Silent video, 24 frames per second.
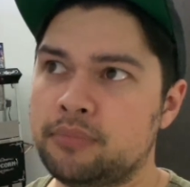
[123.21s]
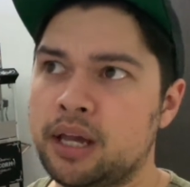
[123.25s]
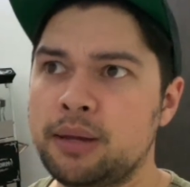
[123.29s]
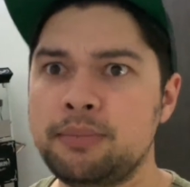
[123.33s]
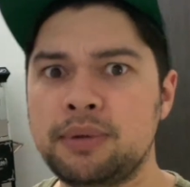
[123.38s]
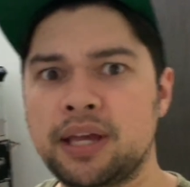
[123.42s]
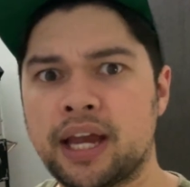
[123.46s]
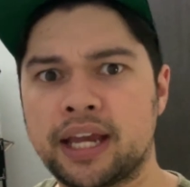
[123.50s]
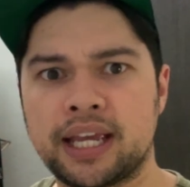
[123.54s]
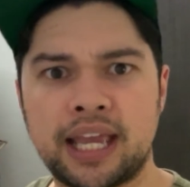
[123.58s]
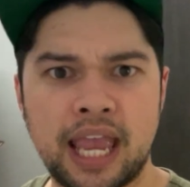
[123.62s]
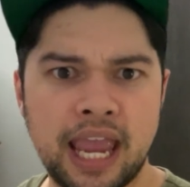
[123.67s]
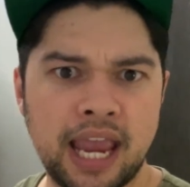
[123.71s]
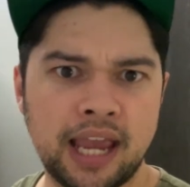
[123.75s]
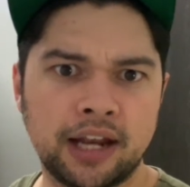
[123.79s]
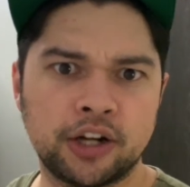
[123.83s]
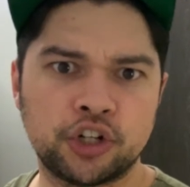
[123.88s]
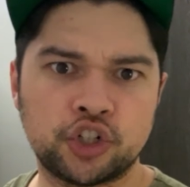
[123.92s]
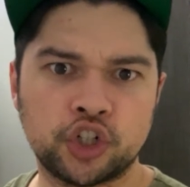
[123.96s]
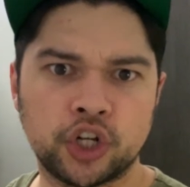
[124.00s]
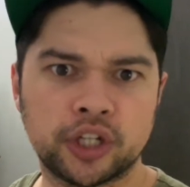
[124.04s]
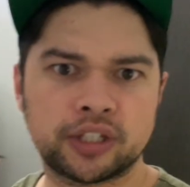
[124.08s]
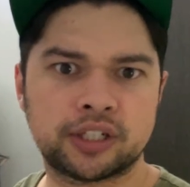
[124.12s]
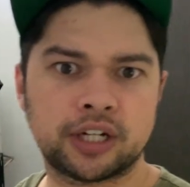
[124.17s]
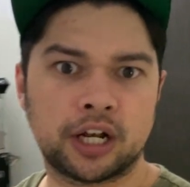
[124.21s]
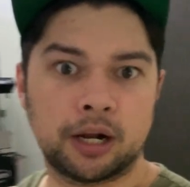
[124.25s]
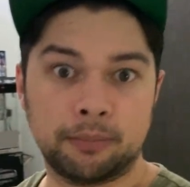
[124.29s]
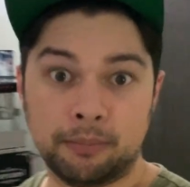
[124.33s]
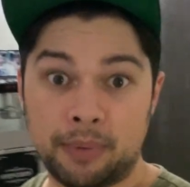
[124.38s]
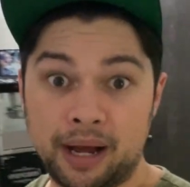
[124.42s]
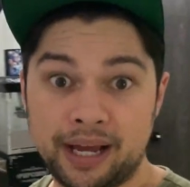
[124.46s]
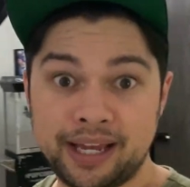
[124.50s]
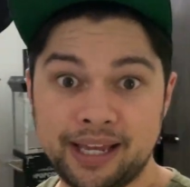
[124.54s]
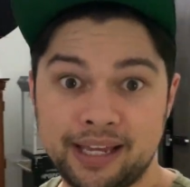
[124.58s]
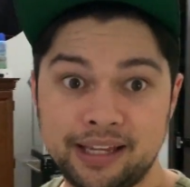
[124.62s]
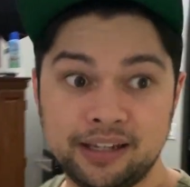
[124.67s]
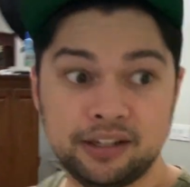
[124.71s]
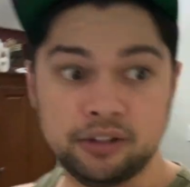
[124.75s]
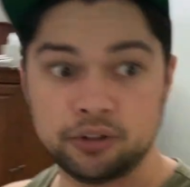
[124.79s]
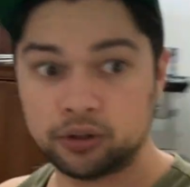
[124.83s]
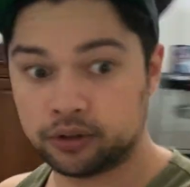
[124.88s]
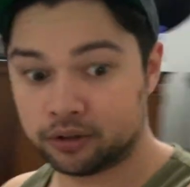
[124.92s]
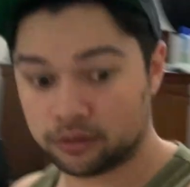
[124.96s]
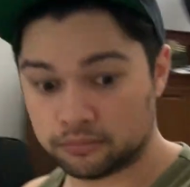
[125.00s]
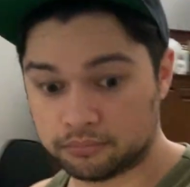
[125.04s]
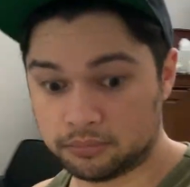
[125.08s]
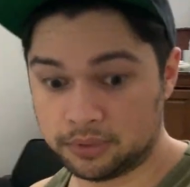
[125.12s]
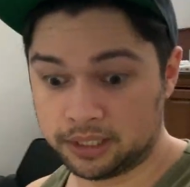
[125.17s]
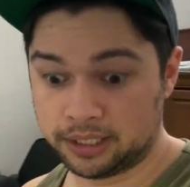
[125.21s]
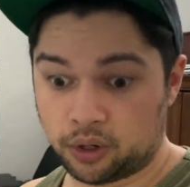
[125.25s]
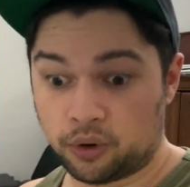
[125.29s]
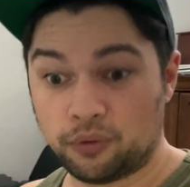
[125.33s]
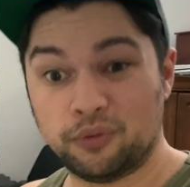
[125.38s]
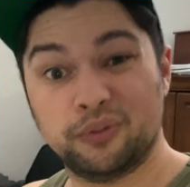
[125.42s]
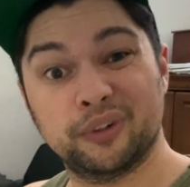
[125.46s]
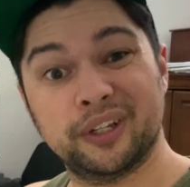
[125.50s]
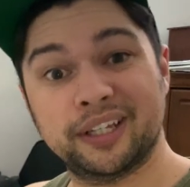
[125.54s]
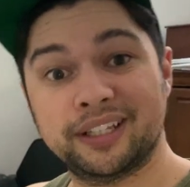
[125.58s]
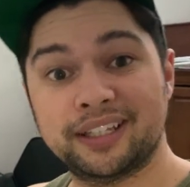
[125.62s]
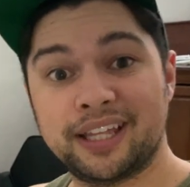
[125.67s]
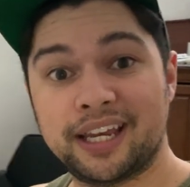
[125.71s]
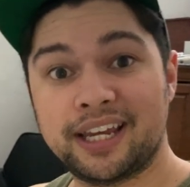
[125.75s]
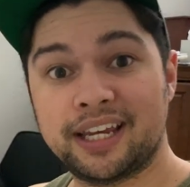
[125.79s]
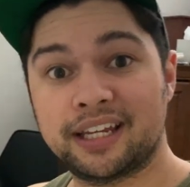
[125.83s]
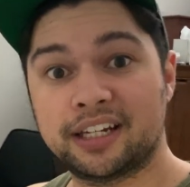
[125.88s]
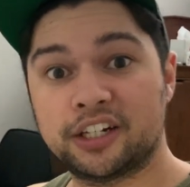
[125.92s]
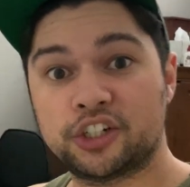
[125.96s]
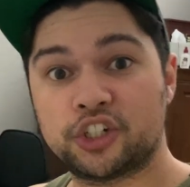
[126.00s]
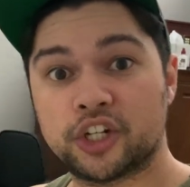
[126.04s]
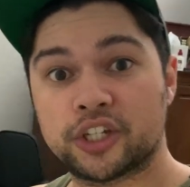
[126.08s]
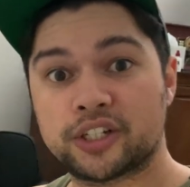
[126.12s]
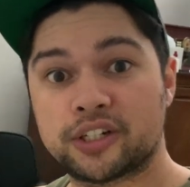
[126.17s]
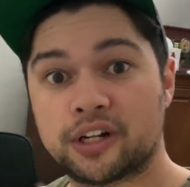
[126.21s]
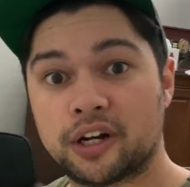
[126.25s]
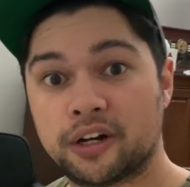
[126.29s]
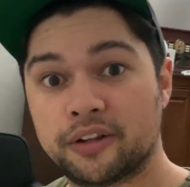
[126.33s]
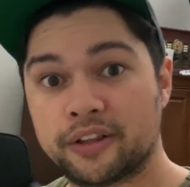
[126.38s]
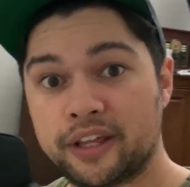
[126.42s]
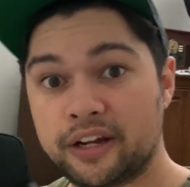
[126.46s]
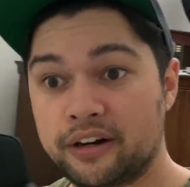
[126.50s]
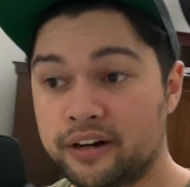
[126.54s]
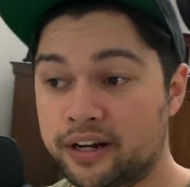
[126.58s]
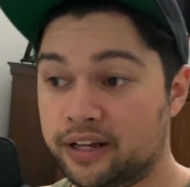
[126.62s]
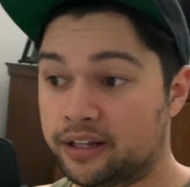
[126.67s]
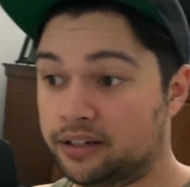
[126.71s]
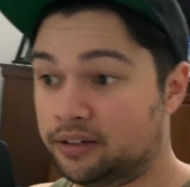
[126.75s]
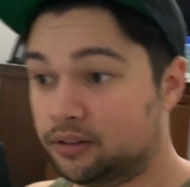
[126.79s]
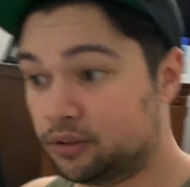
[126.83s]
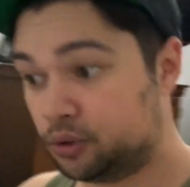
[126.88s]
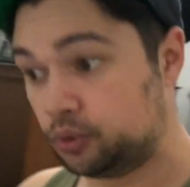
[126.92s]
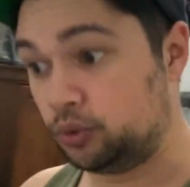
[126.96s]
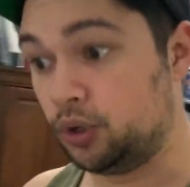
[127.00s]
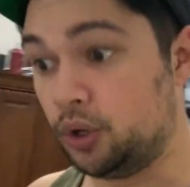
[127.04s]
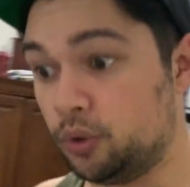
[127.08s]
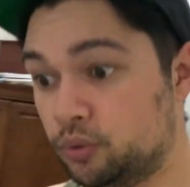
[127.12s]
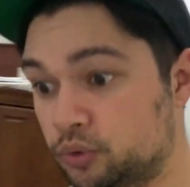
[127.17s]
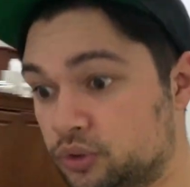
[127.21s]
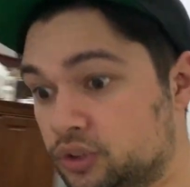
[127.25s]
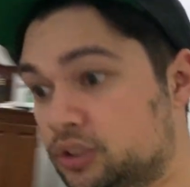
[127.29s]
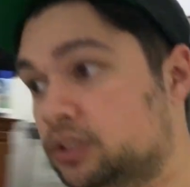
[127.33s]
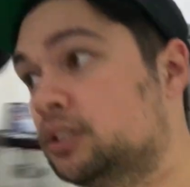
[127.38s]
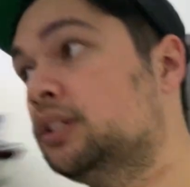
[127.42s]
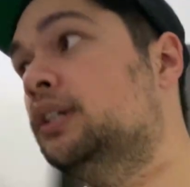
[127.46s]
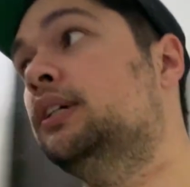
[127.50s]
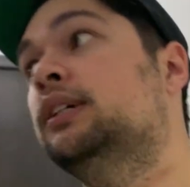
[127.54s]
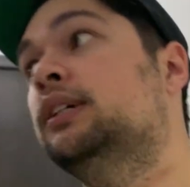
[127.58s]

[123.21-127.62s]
maybe I can adjust it on my end, or hopefully they can adjust it on their end. Who knows?